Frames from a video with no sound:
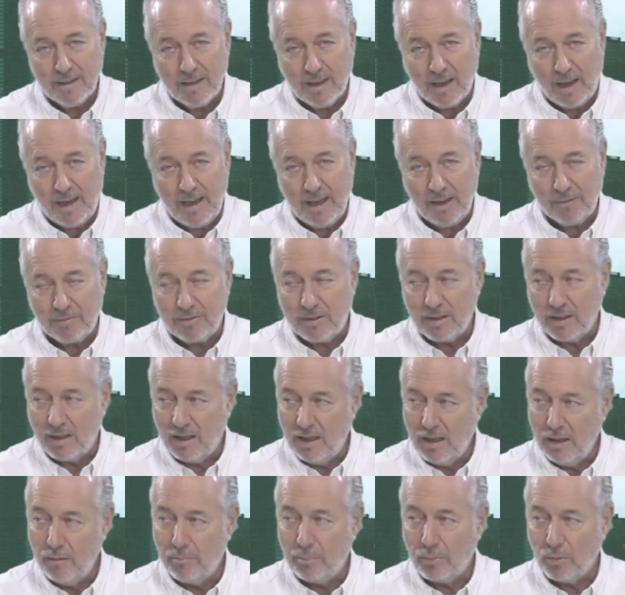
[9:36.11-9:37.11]
I have to
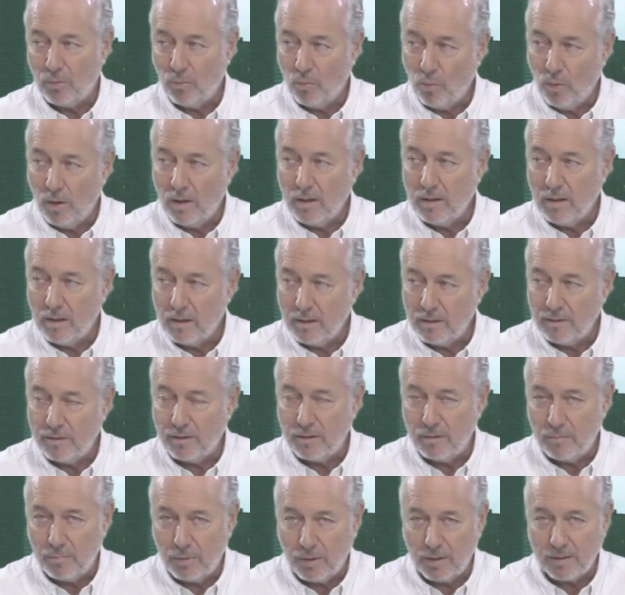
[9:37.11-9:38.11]
keep
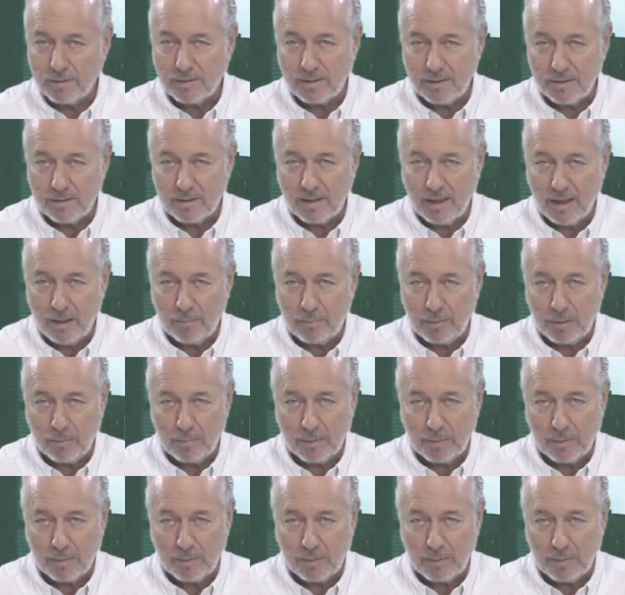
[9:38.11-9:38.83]
100 bosses happy.